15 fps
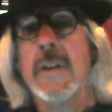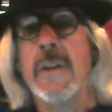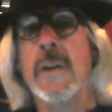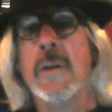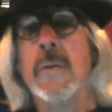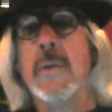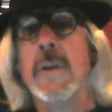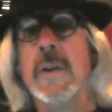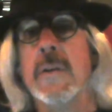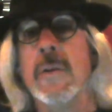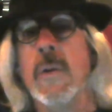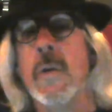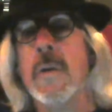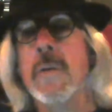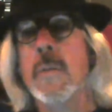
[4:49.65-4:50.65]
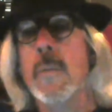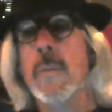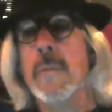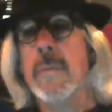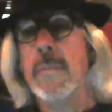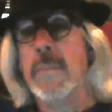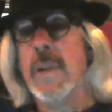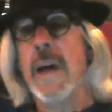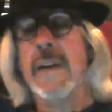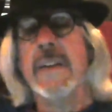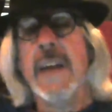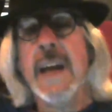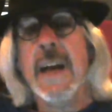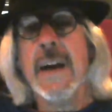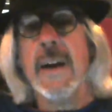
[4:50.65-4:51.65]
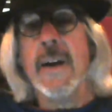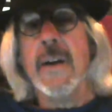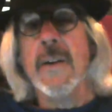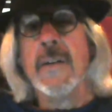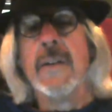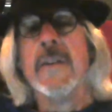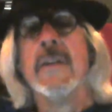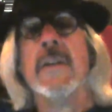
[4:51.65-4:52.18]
long blonde hair,